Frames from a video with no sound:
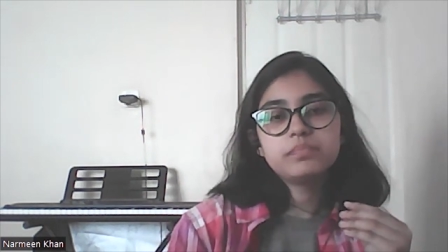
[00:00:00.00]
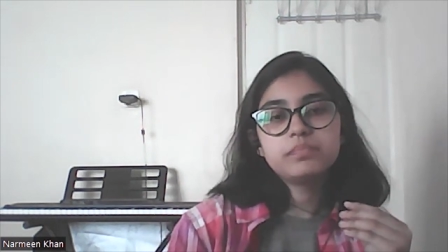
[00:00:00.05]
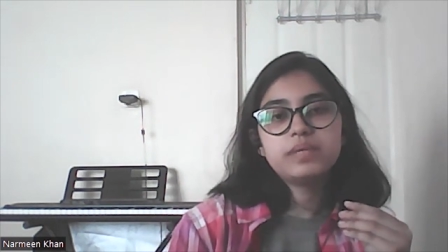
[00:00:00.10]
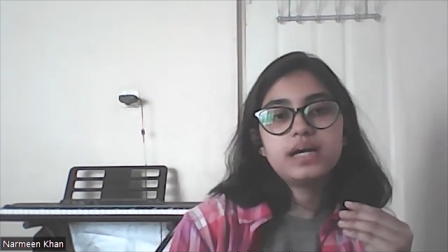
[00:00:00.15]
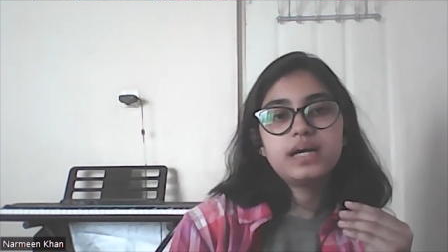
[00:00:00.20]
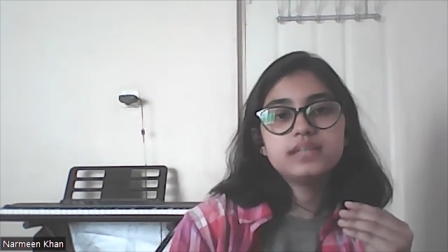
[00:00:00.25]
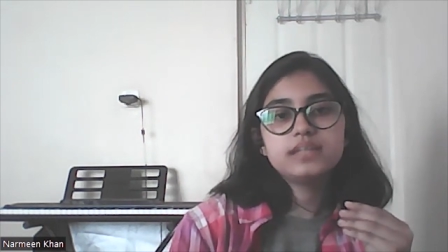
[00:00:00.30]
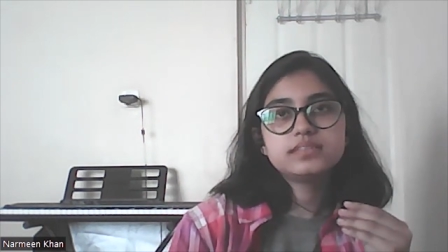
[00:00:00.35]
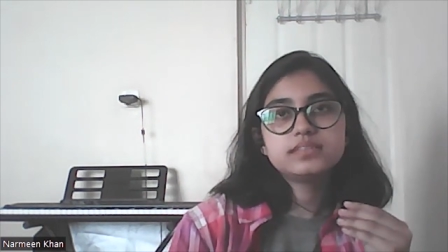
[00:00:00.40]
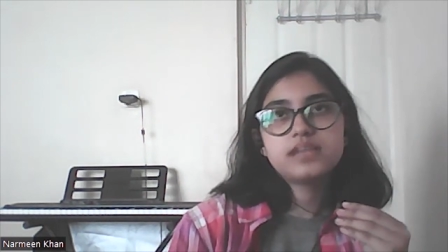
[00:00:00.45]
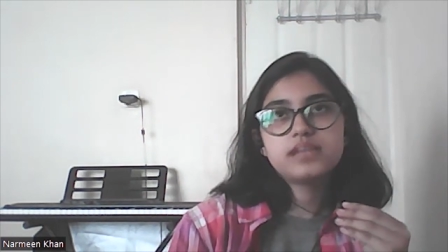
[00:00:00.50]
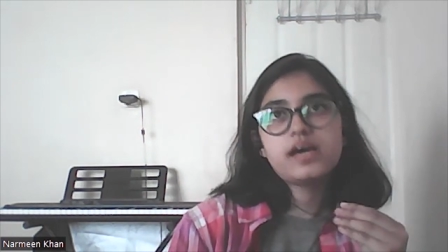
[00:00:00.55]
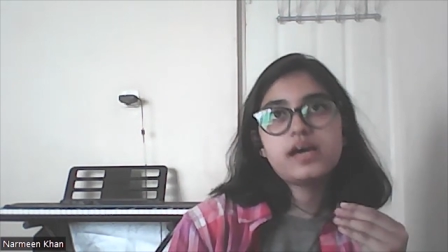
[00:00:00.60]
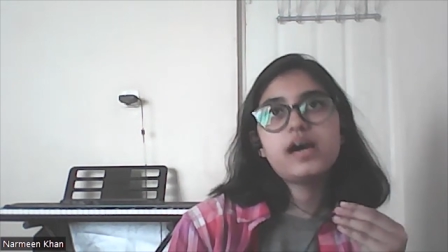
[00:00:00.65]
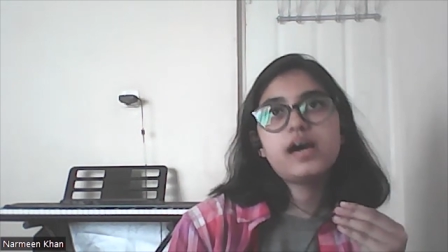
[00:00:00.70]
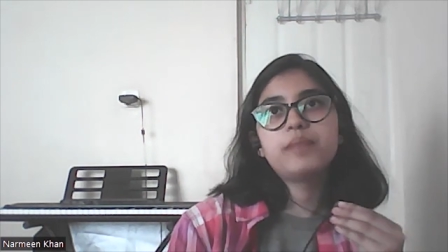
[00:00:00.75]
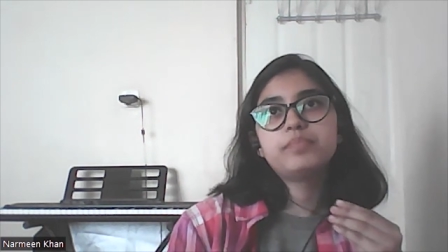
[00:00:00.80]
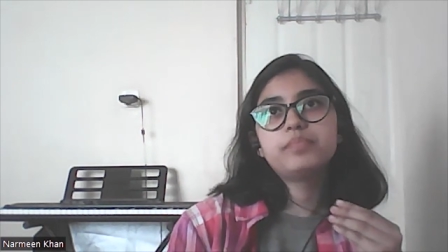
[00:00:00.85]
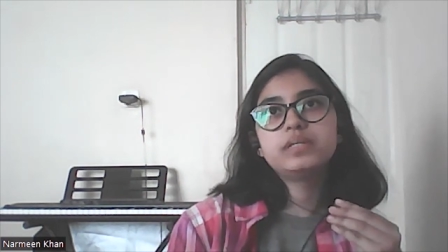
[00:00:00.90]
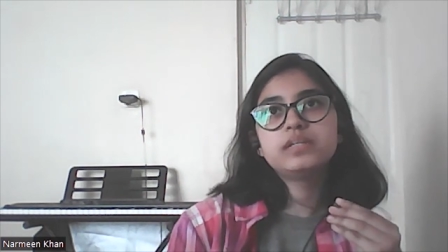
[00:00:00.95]
olympiad
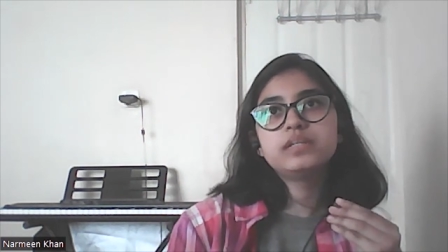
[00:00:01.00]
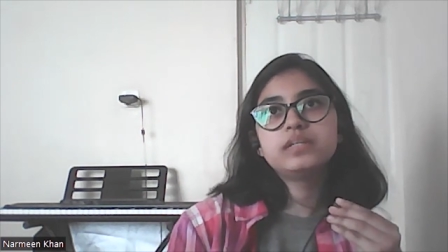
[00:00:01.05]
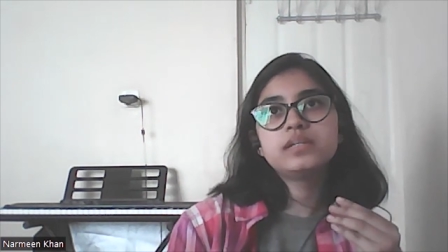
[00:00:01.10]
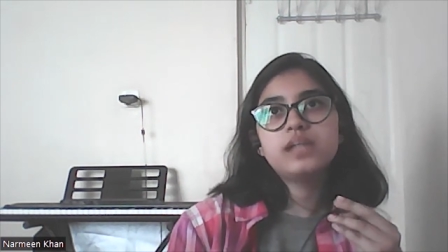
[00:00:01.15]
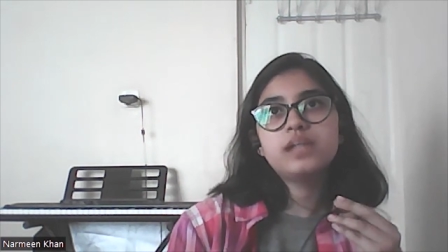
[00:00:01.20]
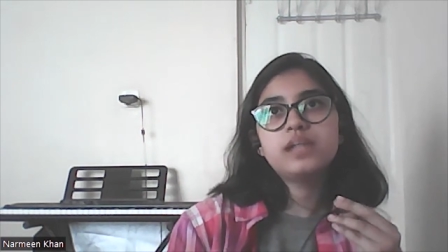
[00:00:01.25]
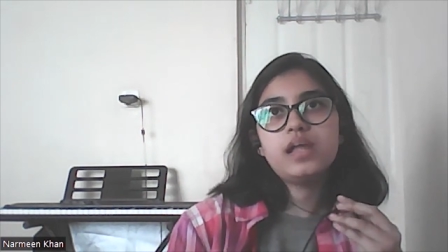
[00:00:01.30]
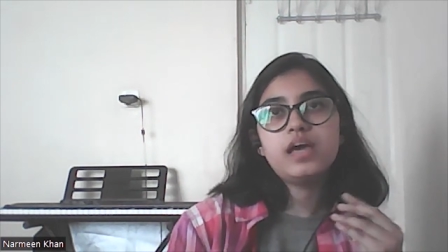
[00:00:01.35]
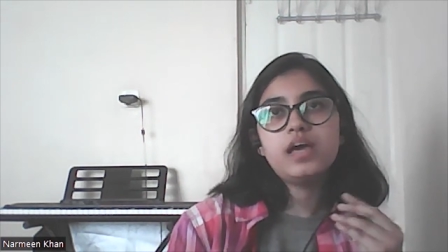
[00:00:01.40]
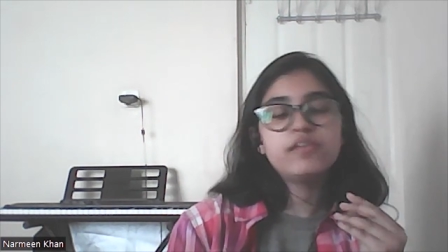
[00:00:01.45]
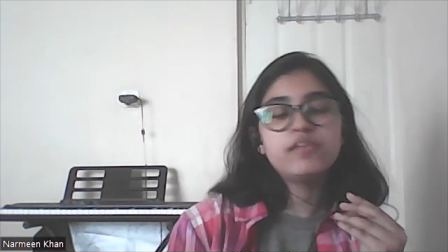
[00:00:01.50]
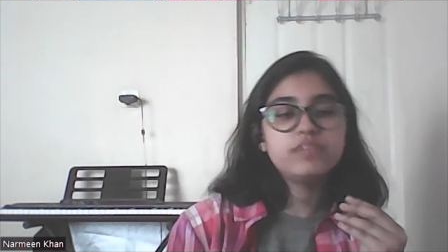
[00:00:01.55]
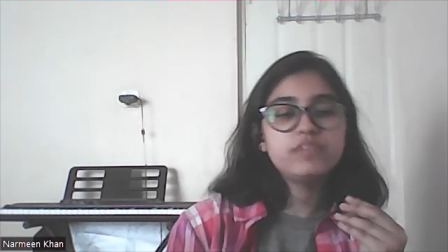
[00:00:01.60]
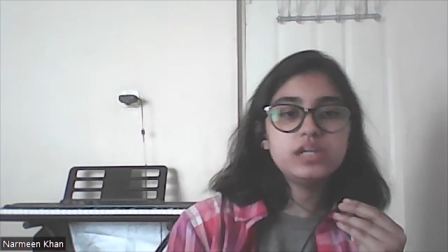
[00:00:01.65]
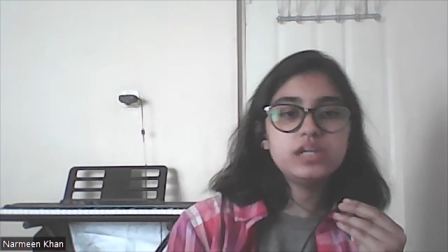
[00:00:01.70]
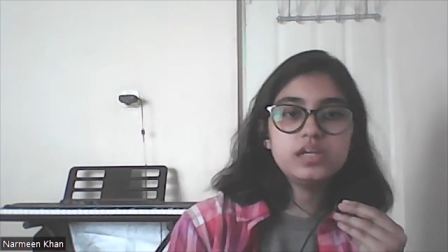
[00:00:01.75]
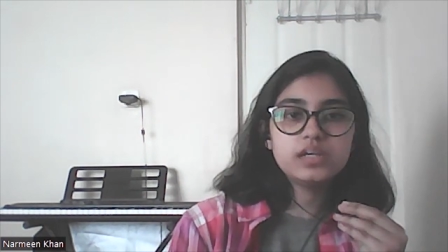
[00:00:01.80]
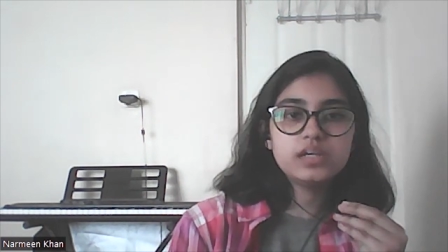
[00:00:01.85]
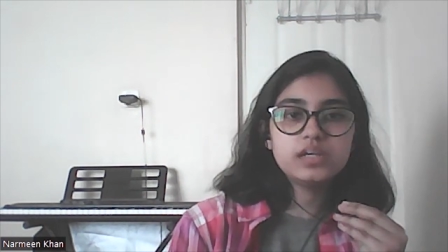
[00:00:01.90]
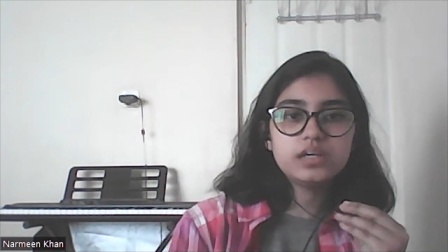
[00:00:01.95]
happen
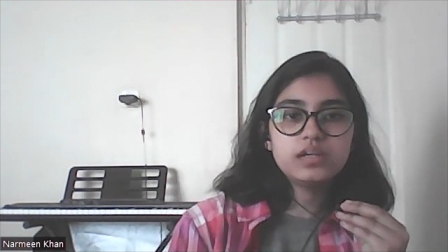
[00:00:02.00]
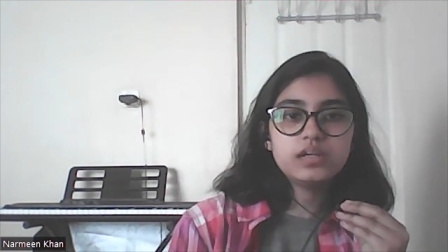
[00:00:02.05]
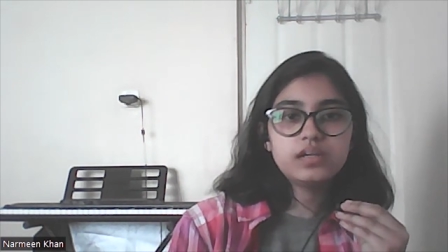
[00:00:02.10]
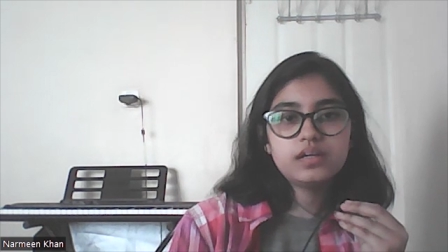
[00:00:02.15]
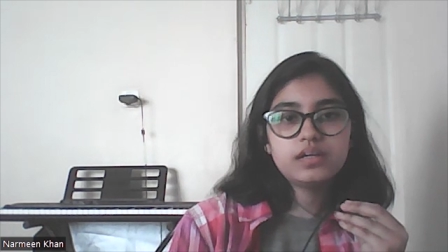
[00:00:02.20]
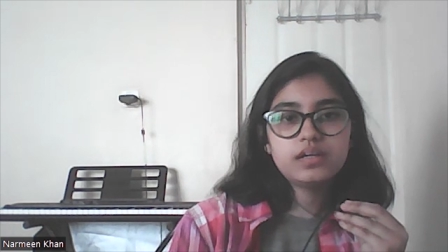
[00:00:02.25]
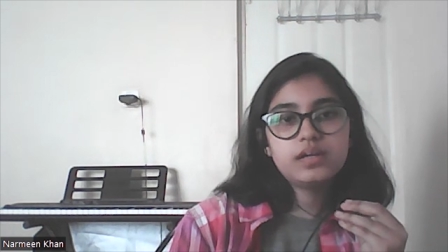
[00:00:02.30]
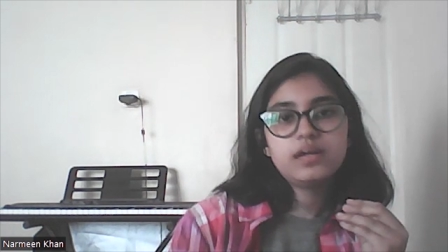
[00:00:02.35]
every year